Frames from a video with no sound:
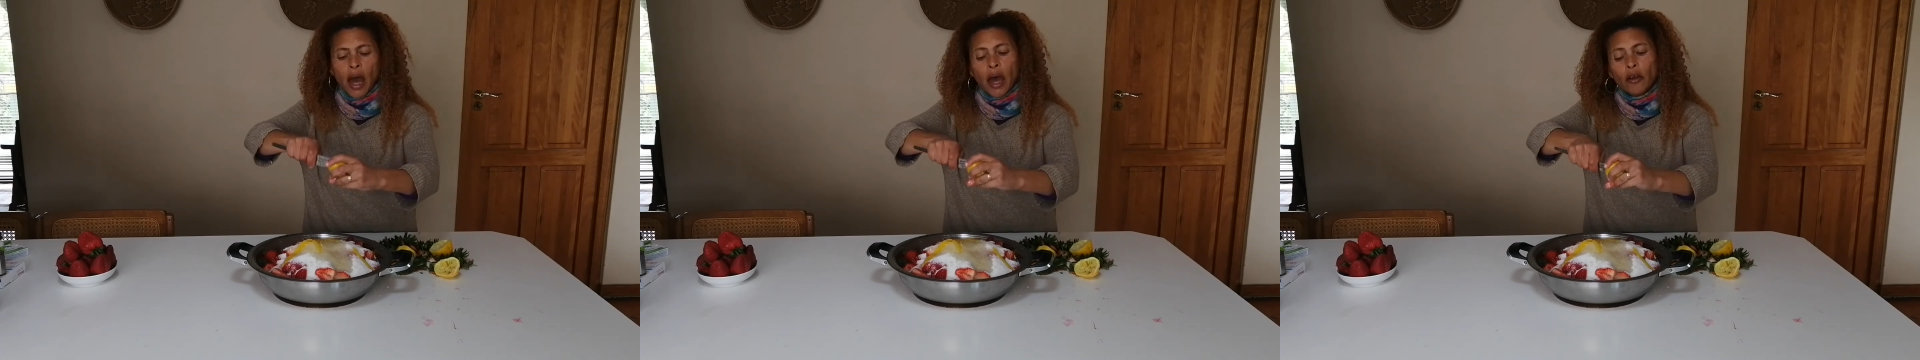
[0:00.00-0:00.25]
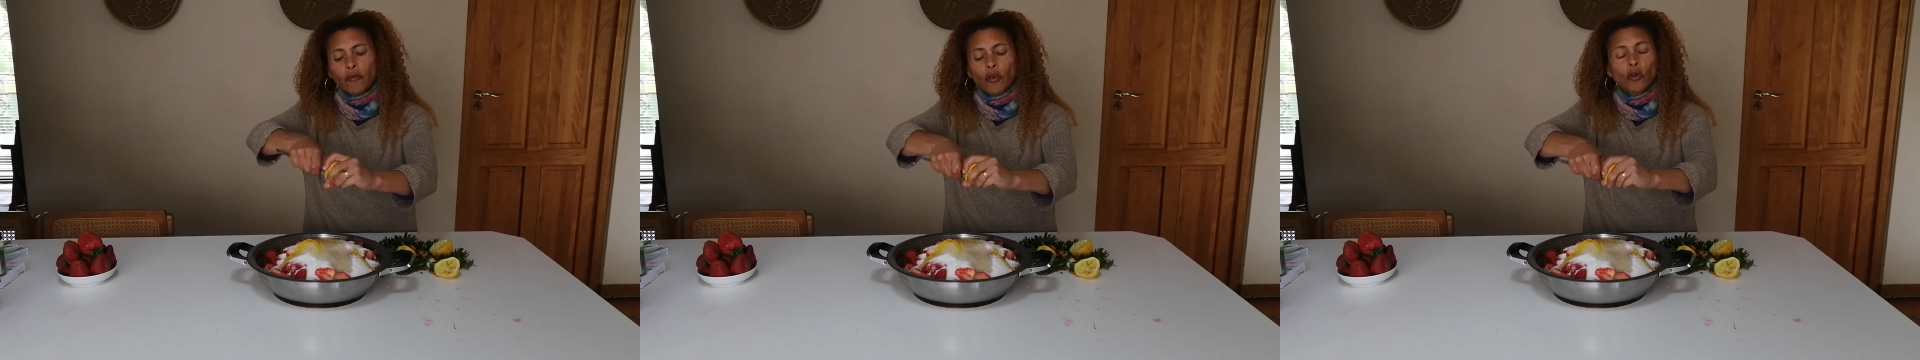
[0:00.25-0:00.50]
And
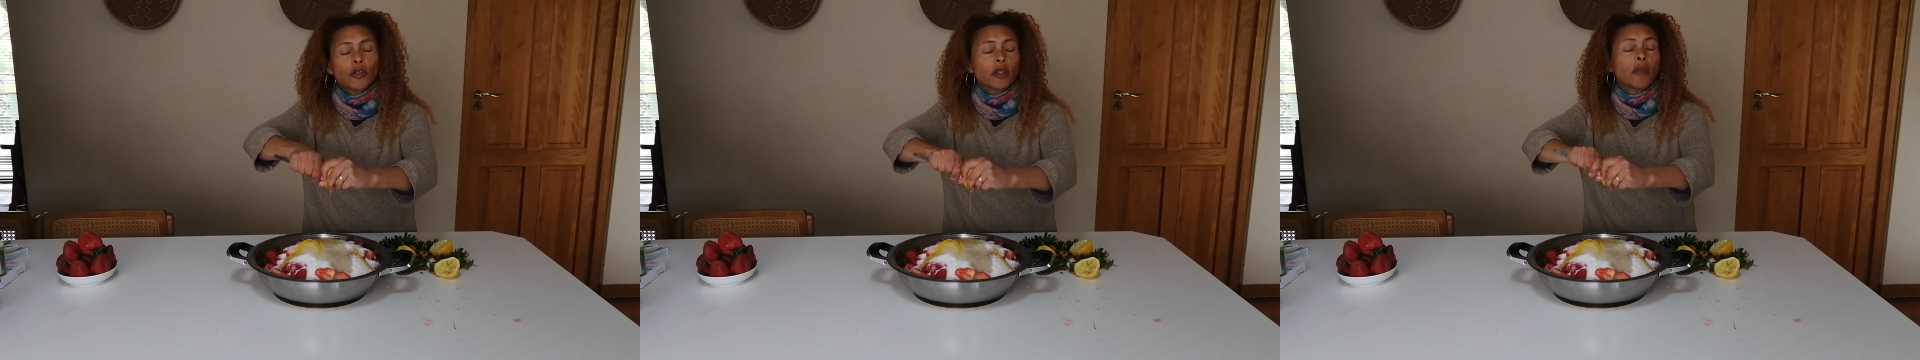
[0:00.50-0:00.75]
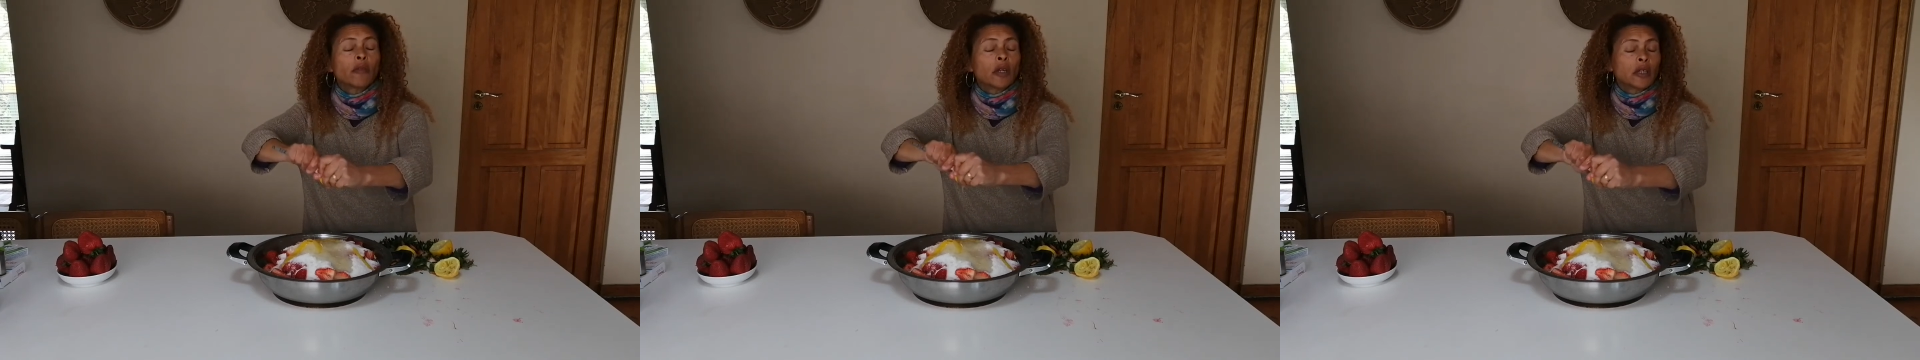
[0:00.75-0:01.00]
of course
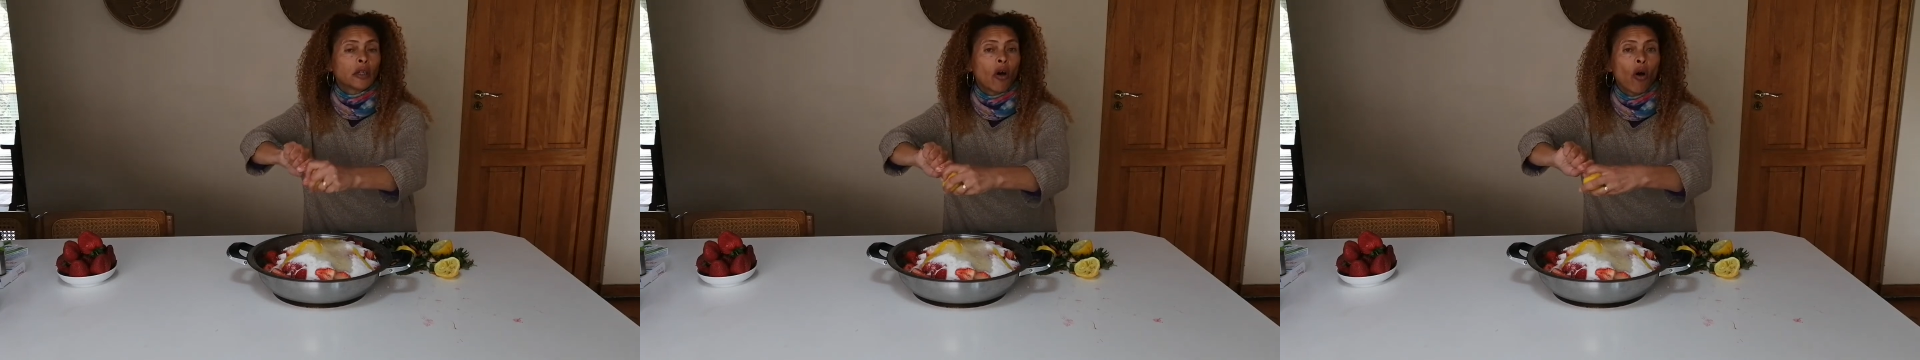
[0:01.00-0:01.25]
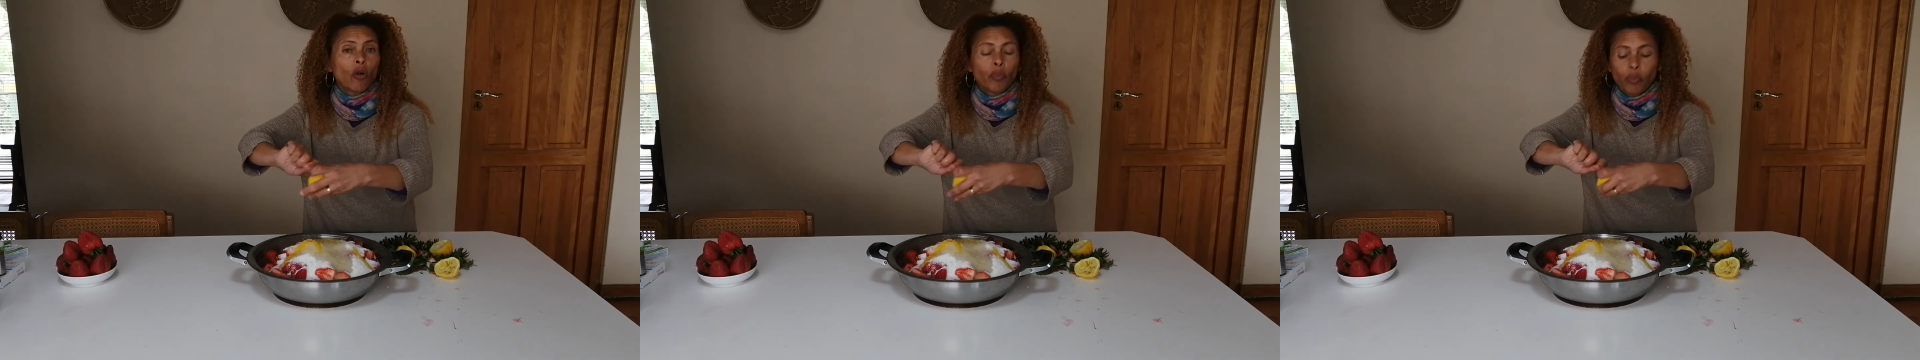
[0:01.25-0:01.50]
then there's the
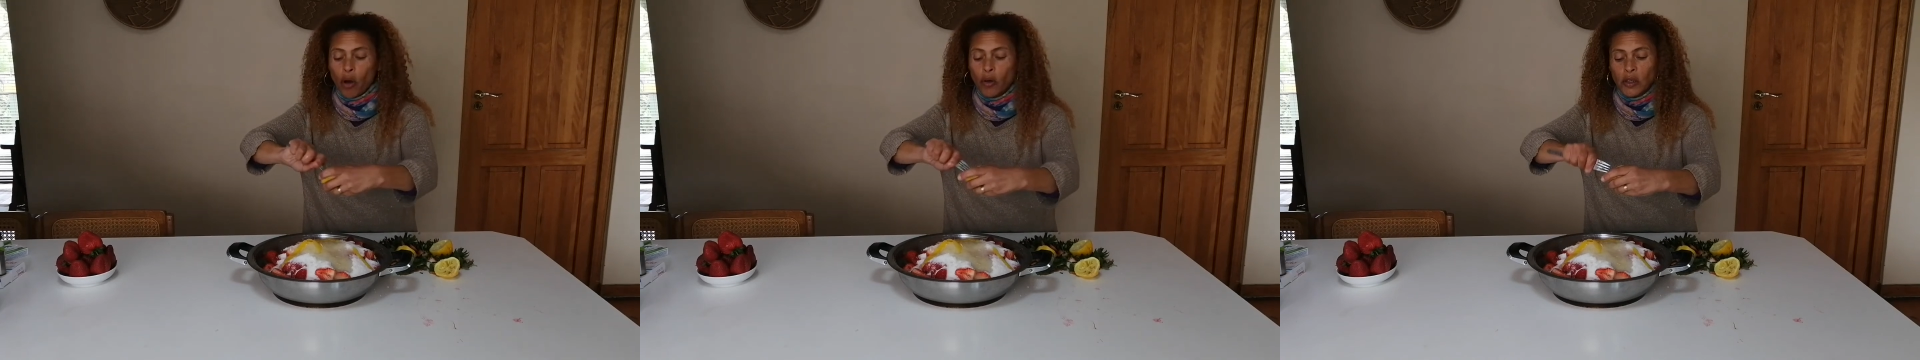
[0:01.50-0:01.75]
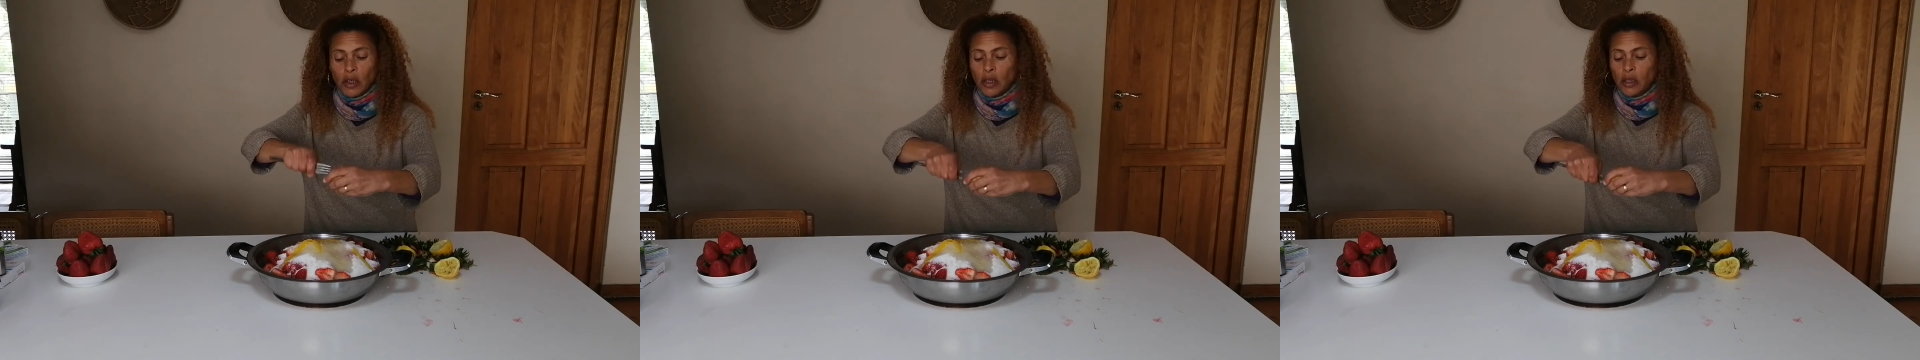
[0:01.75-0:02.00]
whole
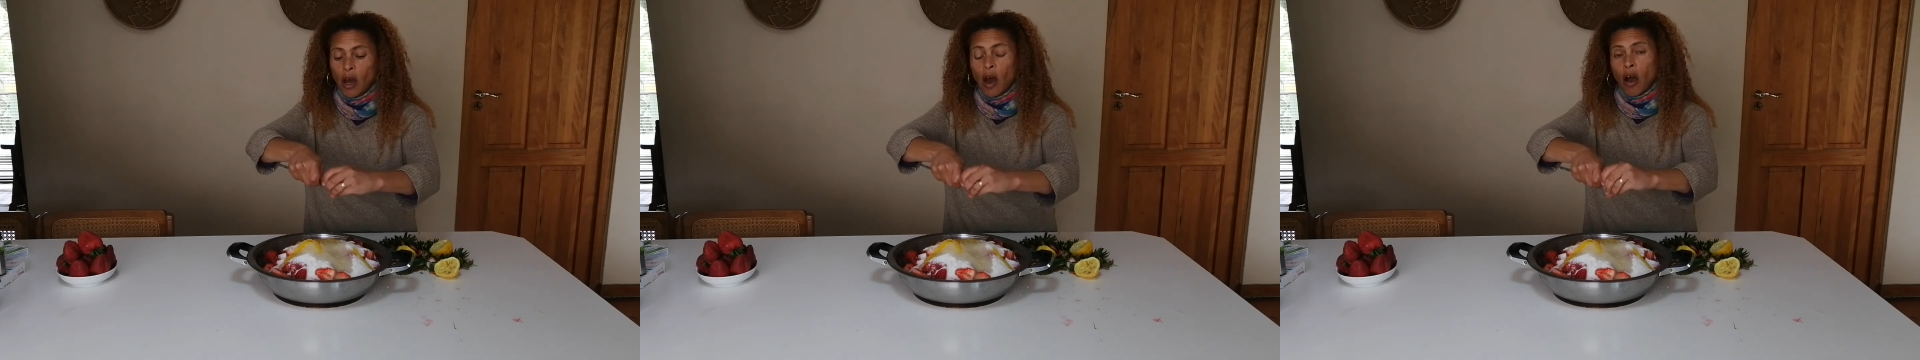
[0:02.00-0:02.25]
process